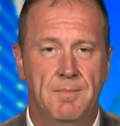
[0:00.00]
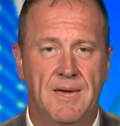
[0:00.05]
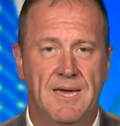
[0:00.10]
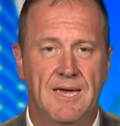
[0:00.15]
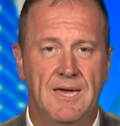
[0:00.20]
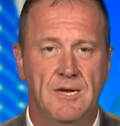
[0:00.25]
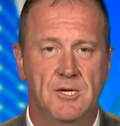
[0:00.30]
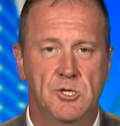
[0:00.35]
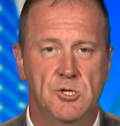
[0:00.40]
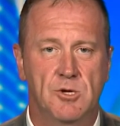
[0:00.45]

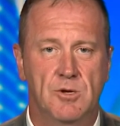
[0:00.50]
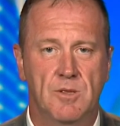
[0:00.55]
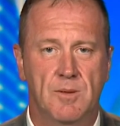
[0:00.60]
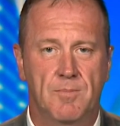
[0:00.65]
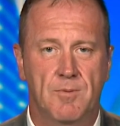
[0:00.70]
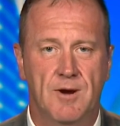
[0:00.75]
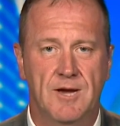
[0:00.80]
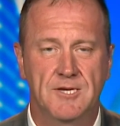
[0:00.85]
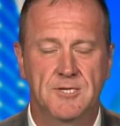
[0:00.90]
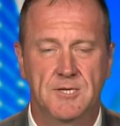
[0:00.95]
making sure the
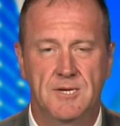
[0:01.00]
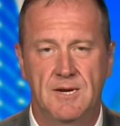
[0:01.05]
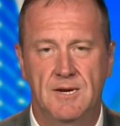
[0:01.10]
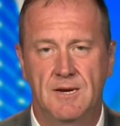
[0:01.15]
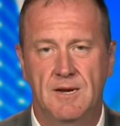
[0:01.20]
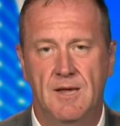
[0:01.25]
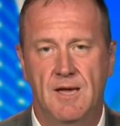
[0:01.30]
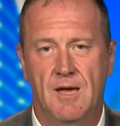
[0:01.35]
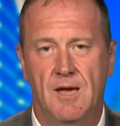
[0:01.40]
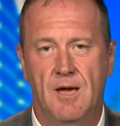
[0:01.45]

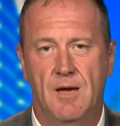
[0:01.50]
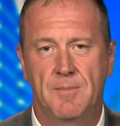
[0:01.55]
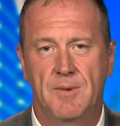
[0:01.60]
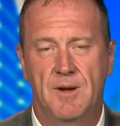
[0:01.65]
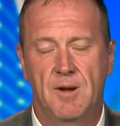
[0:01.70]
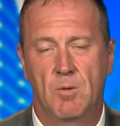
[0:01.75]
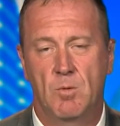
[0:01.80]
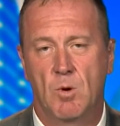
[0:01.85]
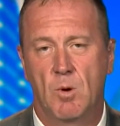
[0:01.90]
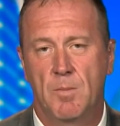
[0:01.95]
president
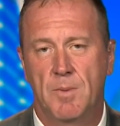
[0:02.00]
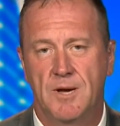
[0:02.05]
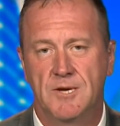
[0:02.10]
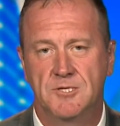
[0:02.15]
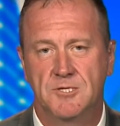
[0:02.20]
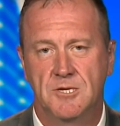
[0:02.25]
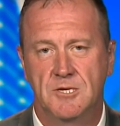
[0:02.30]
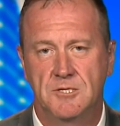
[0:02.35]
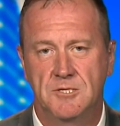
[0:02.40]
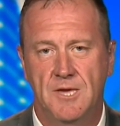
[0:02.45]
and a
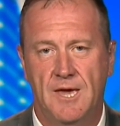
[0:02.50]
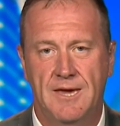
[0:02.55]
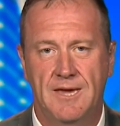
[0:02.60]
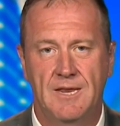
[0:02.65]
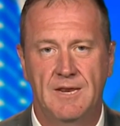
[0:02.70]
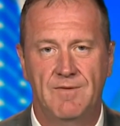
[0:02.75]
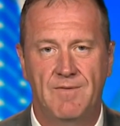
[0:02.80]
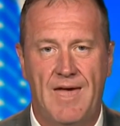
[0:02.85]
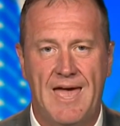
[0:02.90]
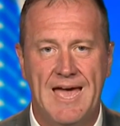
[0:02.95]
robust
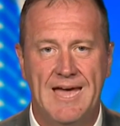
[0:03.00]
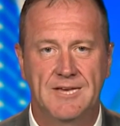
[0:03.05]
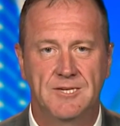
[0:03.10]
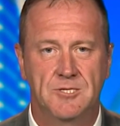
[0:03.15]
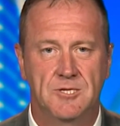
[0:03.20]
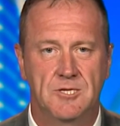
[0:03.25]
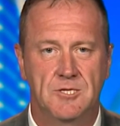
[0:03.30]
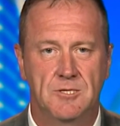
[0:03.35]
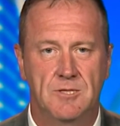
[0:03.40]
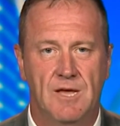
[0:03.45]
executive
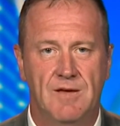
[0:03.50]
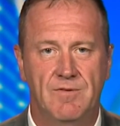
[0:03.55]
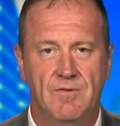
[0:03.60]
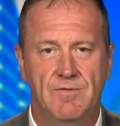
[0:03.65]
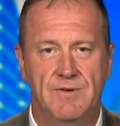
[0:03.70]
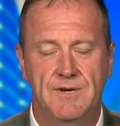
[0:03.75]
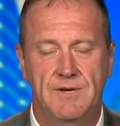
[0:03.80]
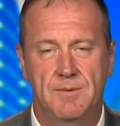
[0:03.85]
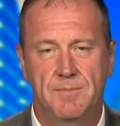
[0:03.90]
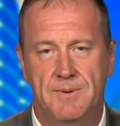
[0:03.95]
has this level
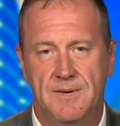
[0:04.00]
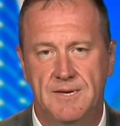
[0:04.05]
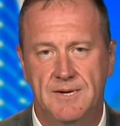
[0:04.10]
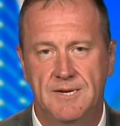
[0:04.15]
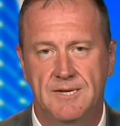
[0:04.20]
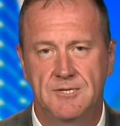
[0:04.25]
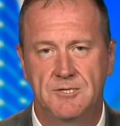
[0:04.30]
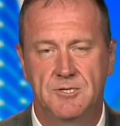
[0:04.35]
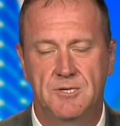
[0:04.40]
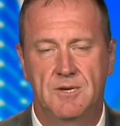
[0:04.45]
of
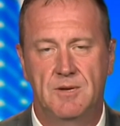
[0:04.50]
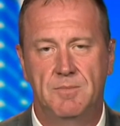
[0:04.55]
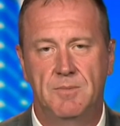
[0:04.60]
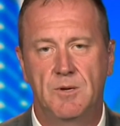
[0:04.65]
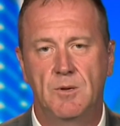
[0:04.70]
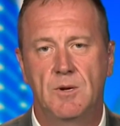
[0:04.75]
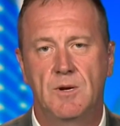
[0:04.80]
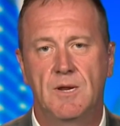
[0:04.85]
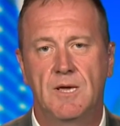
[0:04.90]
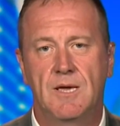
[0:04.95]
independence and
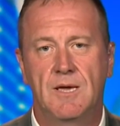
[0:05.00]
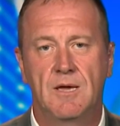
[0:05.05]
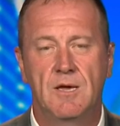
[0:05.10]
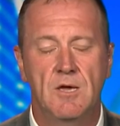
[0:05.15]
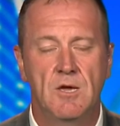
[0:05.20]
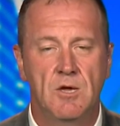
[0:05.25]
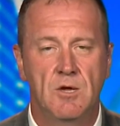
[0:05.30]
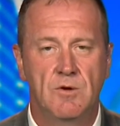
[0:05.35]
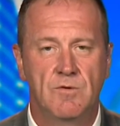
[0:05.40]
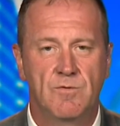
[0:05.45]
immunity
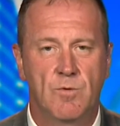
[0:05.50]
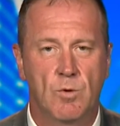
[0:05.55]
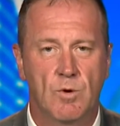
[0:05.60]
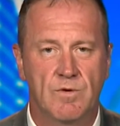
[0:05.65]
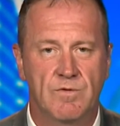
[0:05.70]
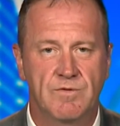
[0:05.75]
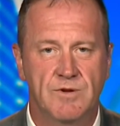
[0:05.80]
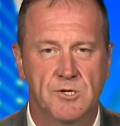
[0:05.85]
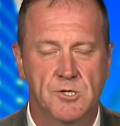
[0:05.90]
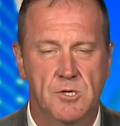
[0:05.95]
for
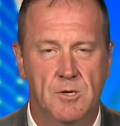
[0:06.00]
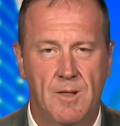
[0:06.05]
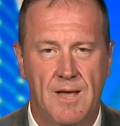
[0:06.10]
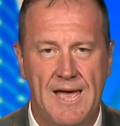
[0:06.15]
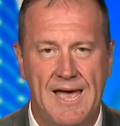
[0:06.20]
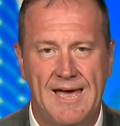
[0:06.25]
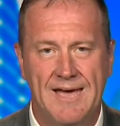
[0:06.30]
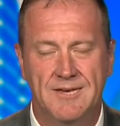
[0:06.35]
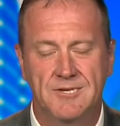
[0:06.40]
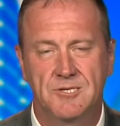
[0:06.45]
official
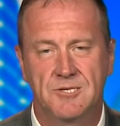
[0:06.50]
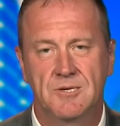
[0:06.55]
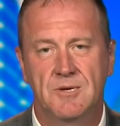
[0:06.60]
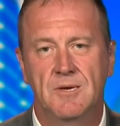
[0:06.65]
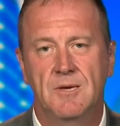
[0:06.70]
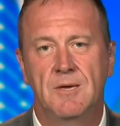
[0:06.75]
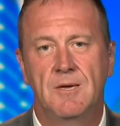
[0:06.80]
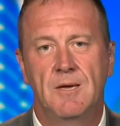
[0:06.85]
acts.